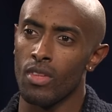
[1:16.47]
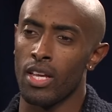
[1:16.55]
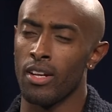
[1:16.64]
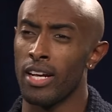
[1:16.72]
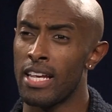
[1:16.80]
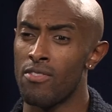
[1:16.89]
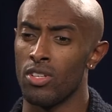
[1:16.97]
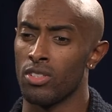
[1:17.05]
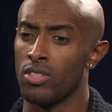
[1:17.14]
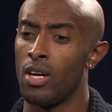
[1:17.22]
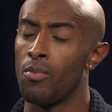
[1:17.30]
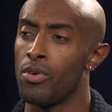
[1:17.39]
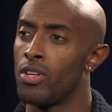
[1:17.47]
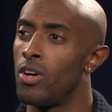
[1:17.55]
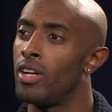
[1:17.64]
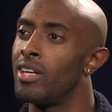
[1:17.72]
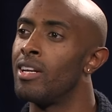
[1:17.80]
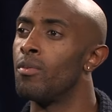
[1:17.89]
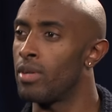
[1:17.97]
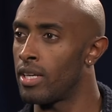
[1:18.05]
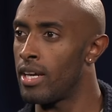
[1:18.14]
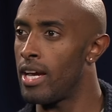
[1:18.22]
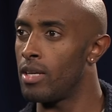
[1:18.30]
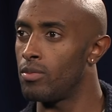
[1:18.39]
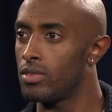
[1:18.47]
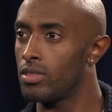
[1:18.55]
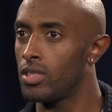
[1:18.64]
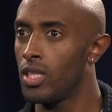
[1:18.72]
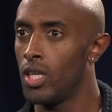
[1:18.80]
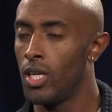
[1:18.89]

and I give you an example, you know, an Olympic Games.